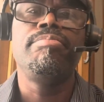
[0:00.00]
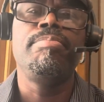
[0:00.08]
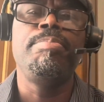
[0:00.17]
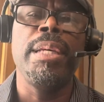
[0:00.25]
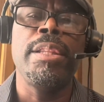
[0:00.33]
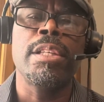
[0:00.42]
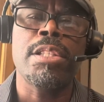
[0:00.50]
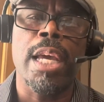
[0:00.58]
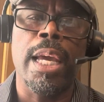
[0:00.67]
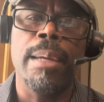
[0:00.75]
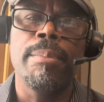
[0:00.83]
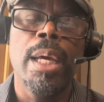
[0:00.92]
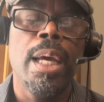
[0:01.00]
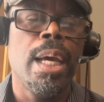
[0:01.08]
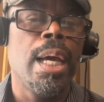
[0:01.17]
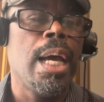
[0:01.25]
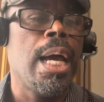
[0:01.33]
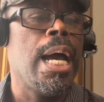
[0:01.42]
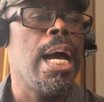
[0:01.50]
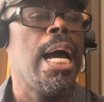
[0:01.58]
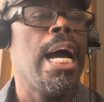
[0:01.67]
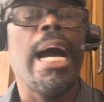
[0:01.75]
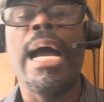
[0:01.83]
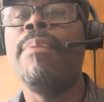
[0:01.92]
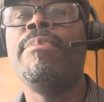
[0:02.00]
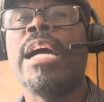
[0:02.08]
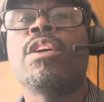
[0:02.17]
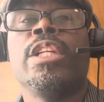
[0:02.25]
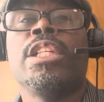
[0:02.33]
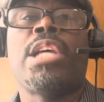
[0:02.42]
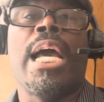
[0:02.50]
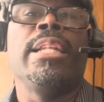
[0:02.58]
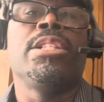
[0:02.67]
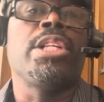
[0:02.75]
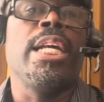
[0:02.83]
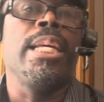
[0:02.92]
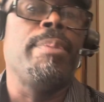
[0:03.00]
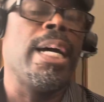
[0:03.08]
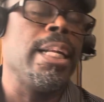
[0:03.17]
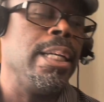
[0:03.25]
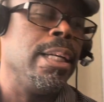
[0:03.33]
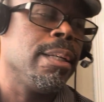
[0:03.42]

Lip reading: be the same. I'm not going to challenge anybody.